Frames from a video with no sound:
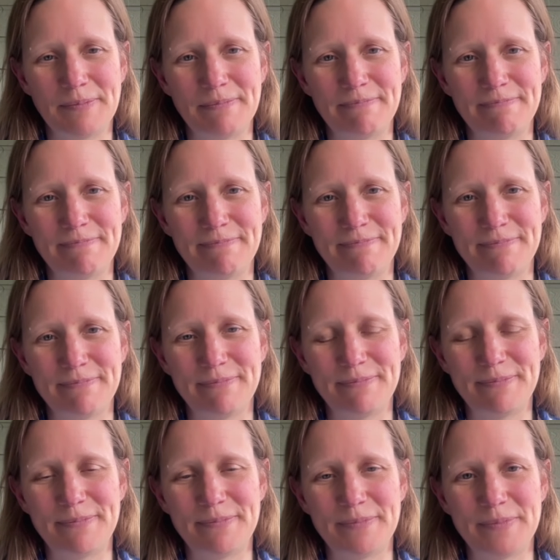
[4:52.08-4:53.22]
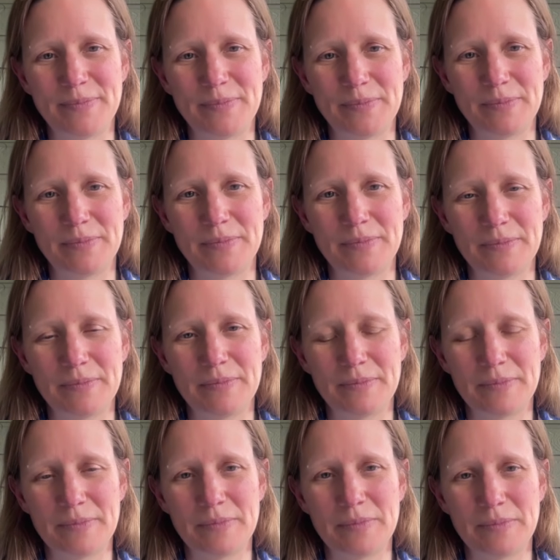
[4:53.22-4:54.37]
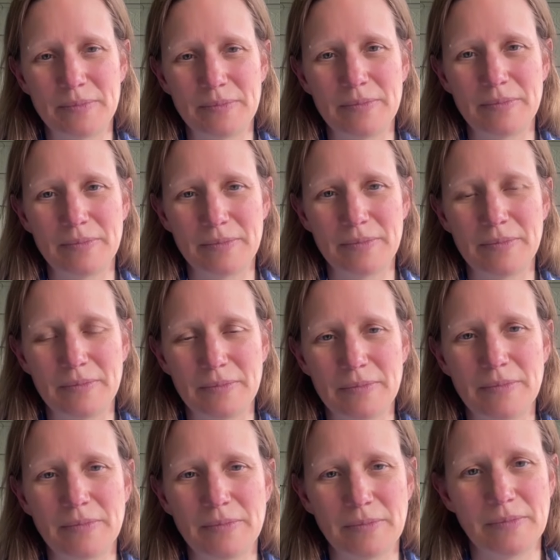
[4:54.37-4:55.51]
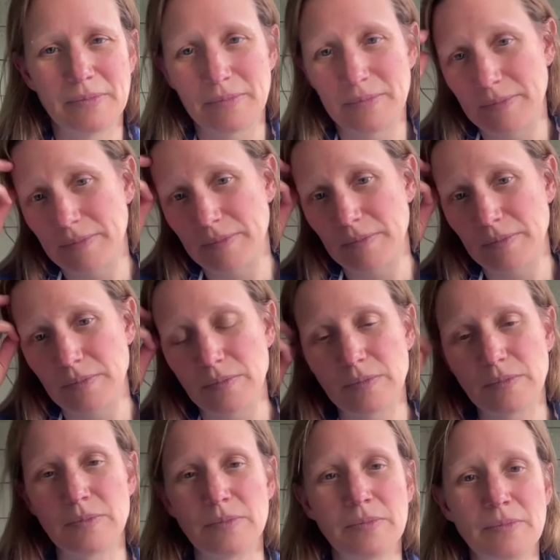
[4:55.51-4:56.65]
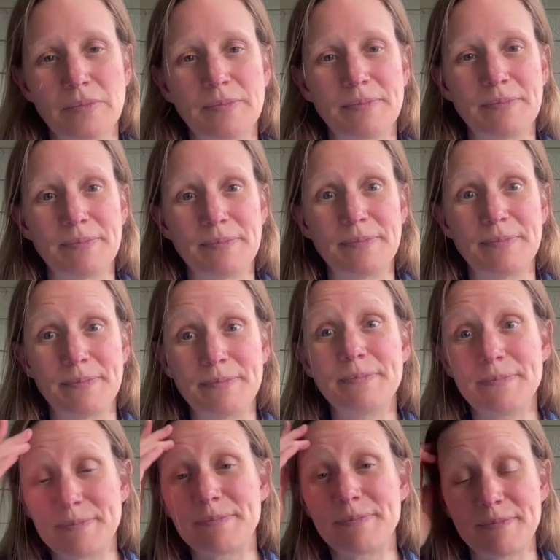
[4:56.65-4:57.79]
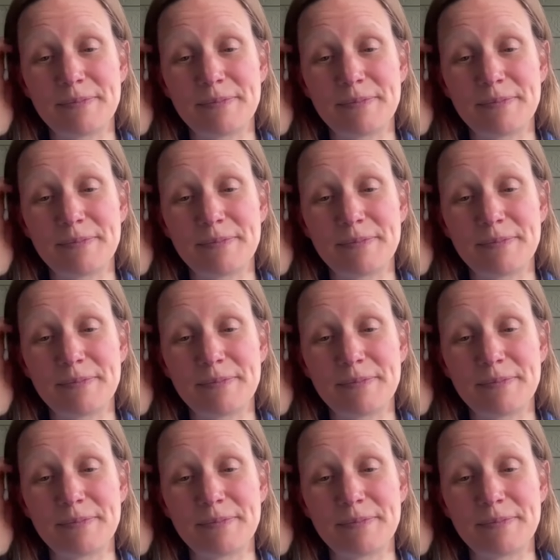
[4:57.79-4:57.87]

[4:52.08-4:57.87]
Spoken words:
(silent)